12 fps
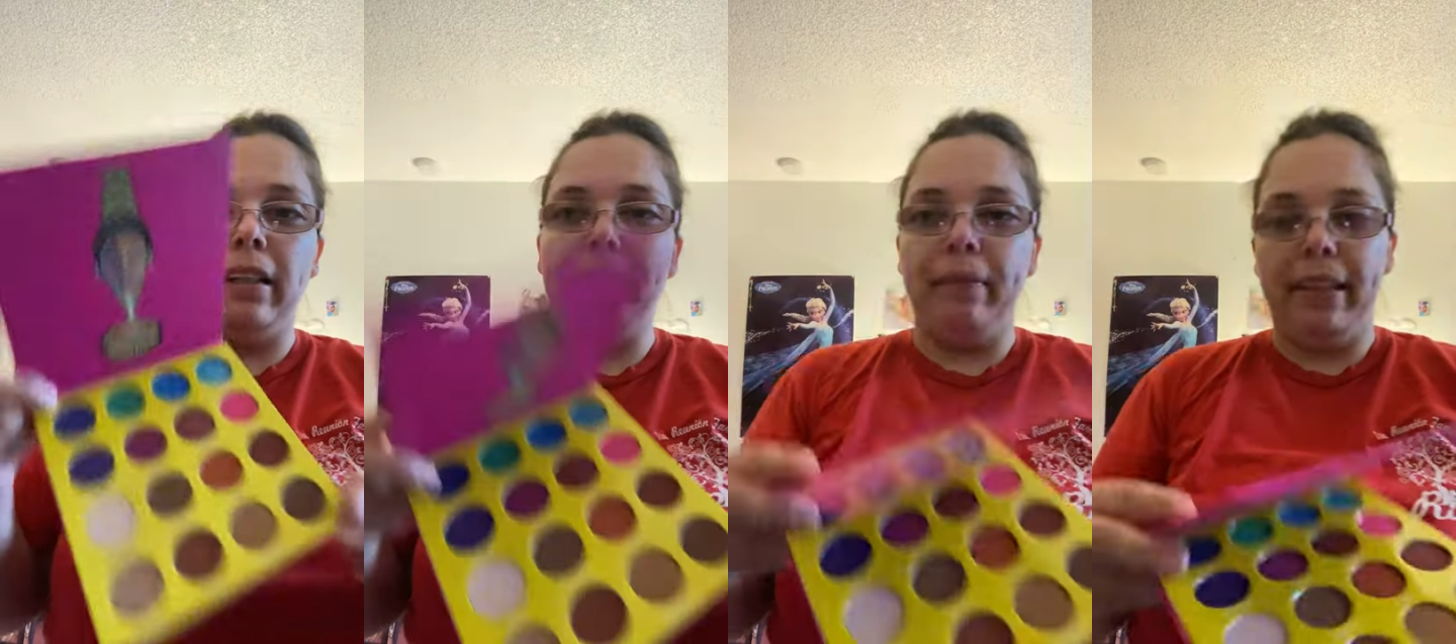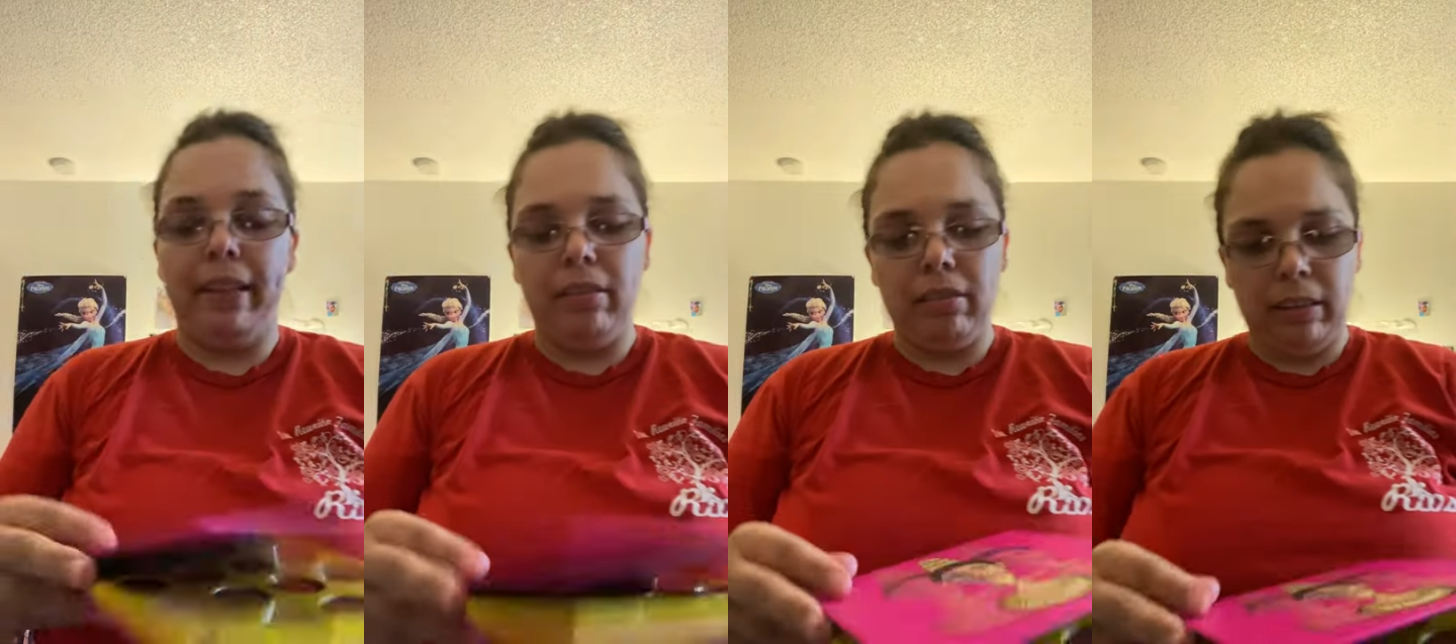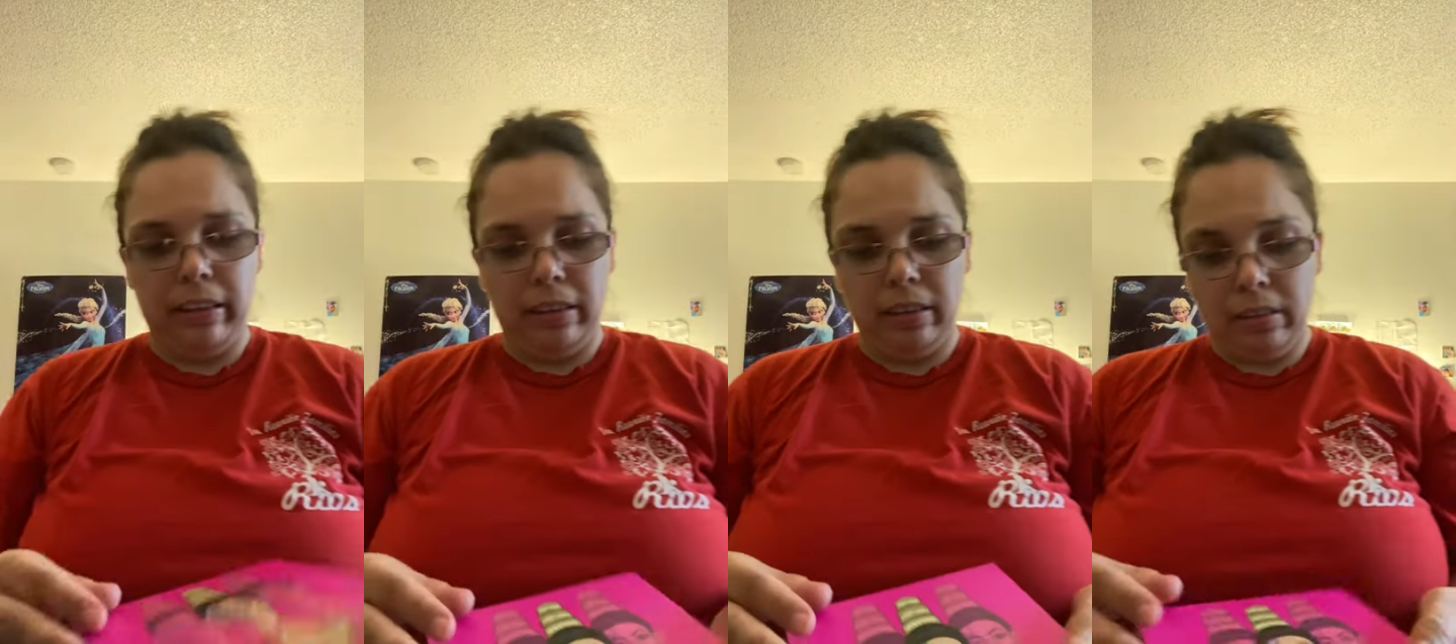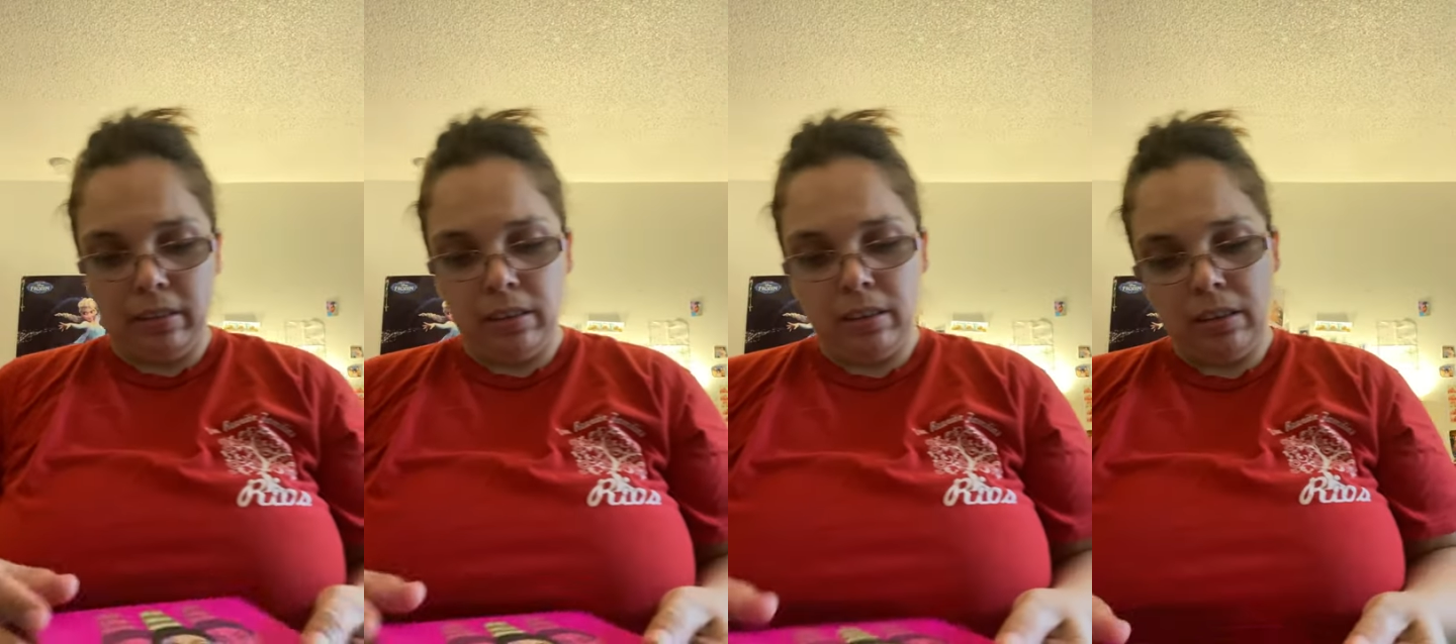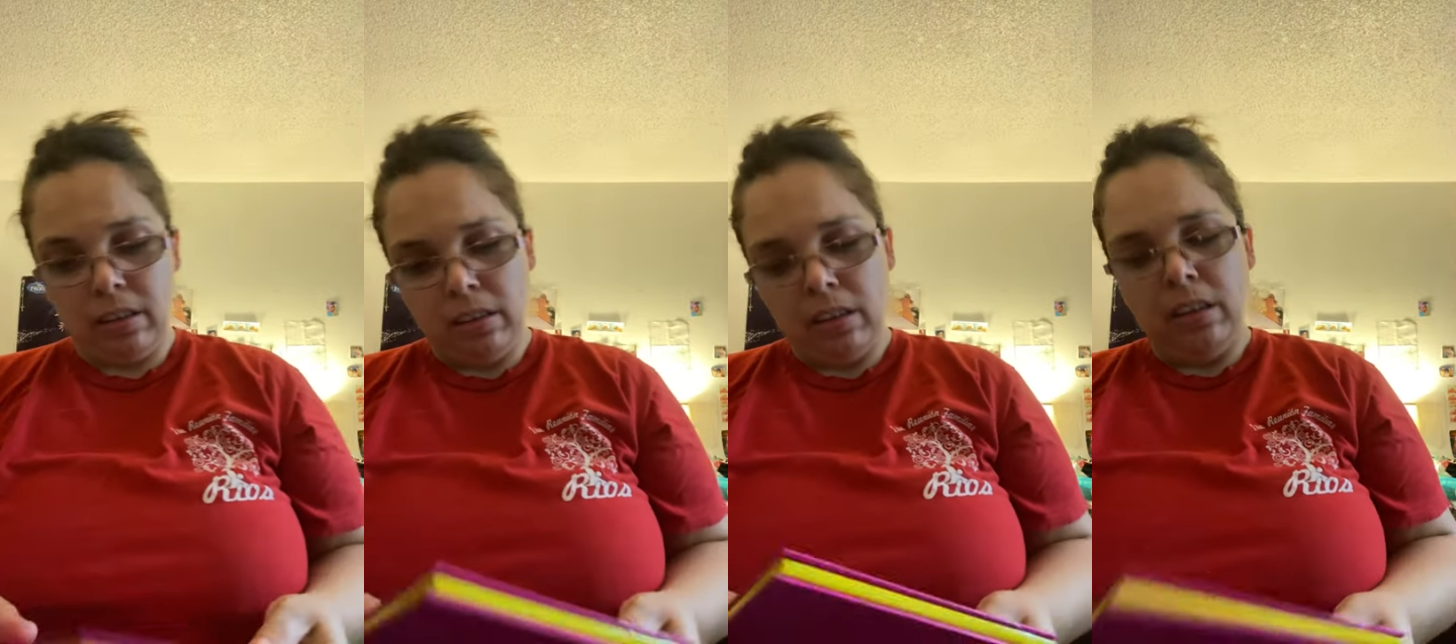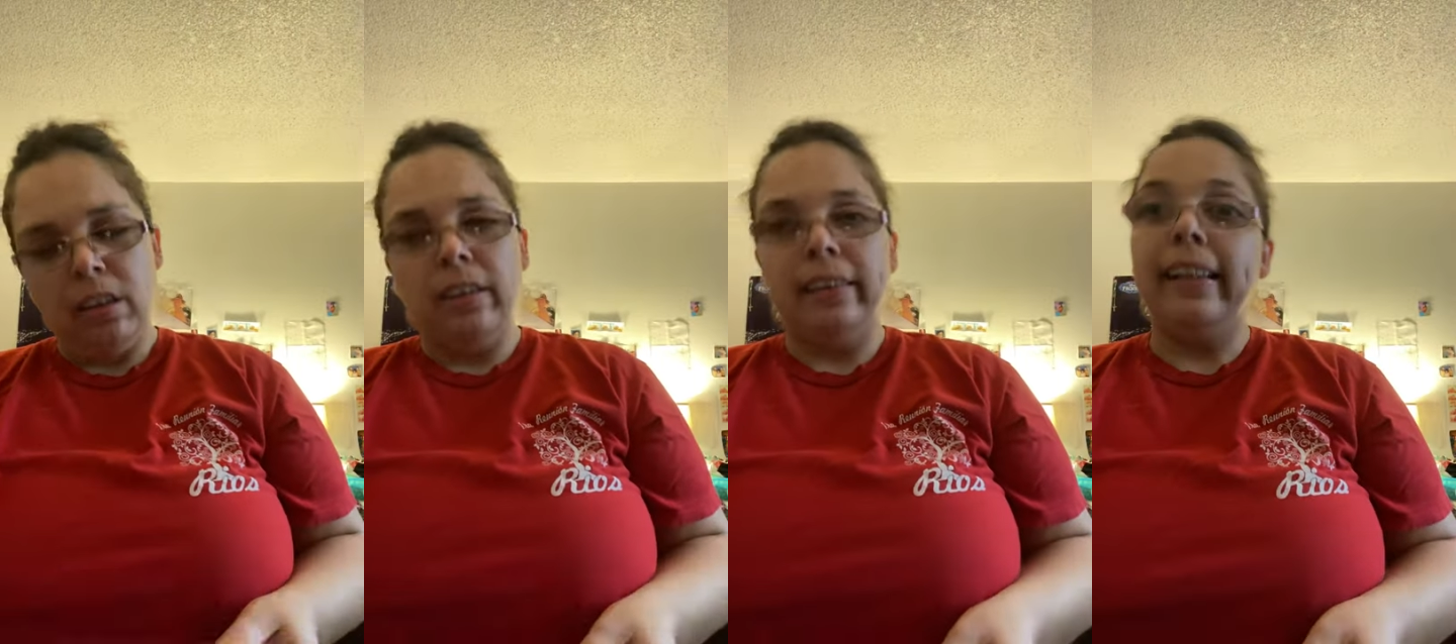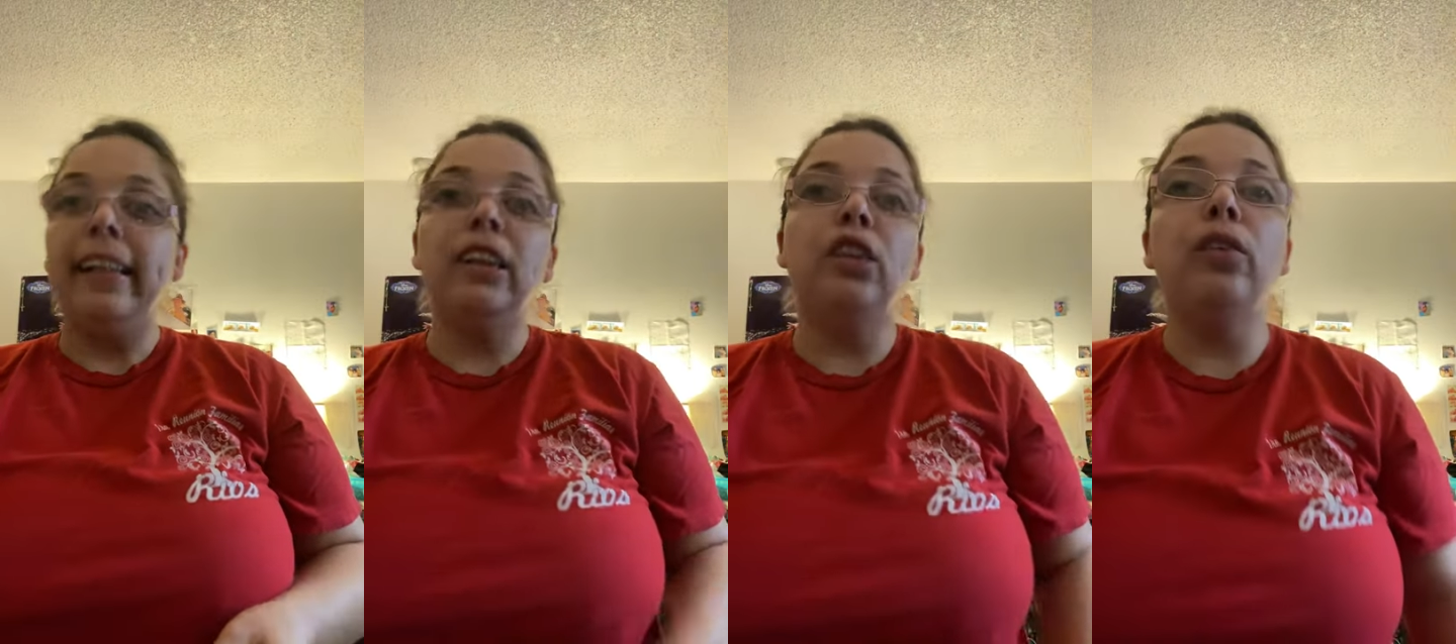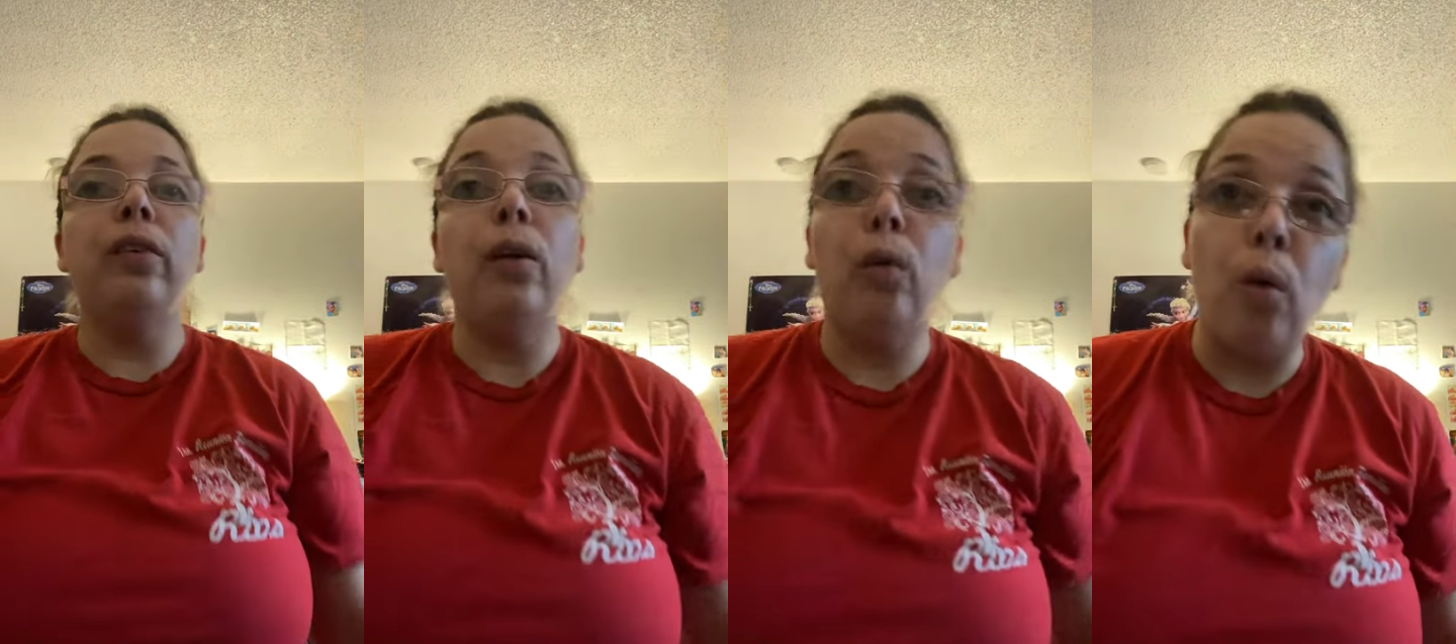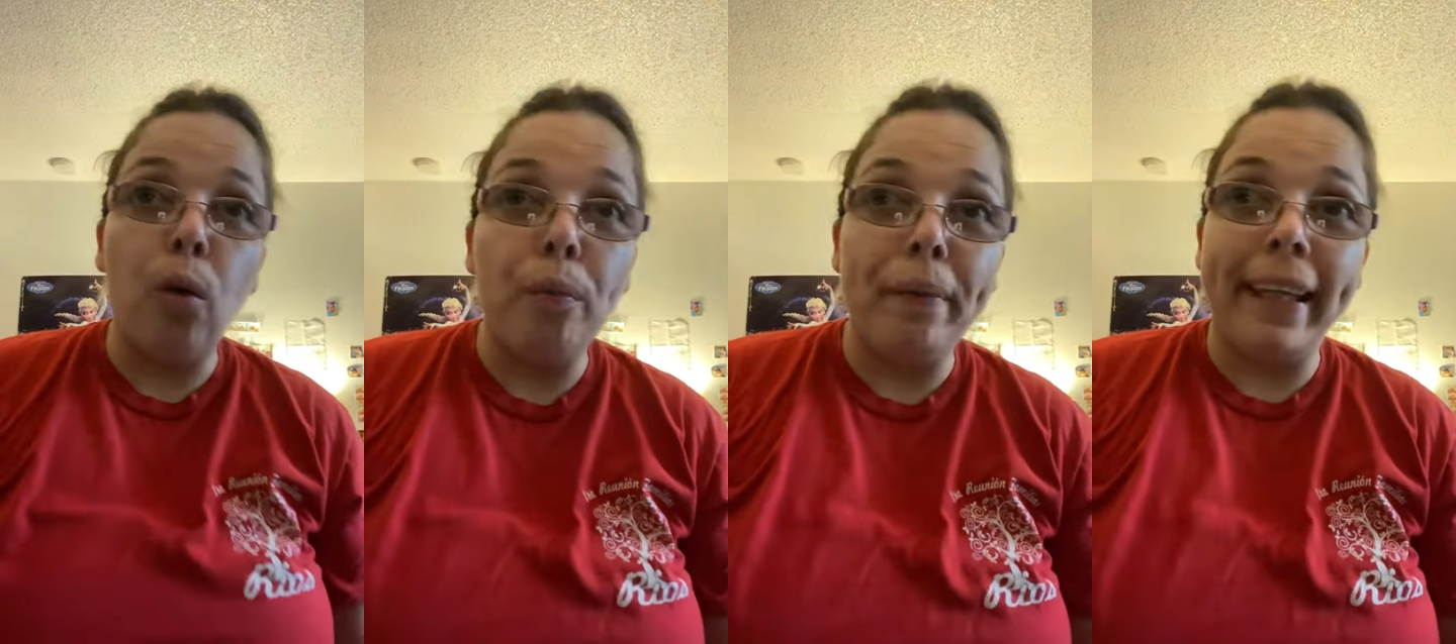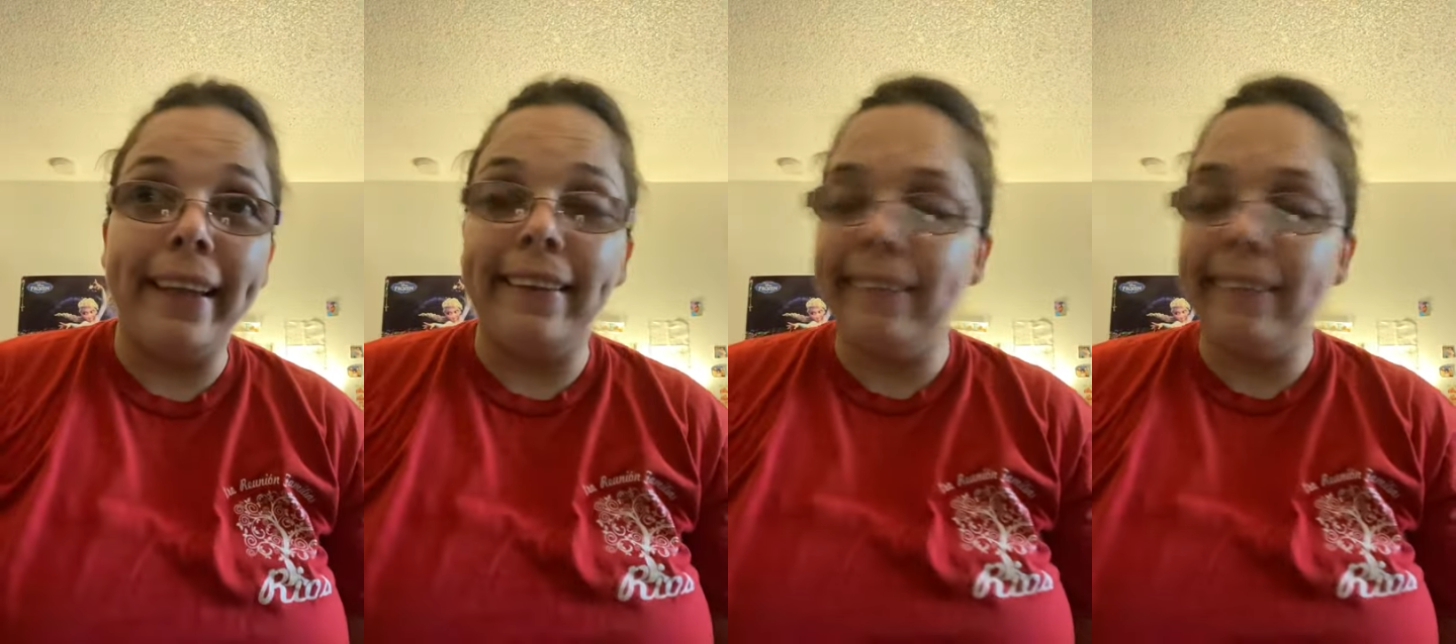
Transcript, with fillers: me you sent. Thanks to the whole beat.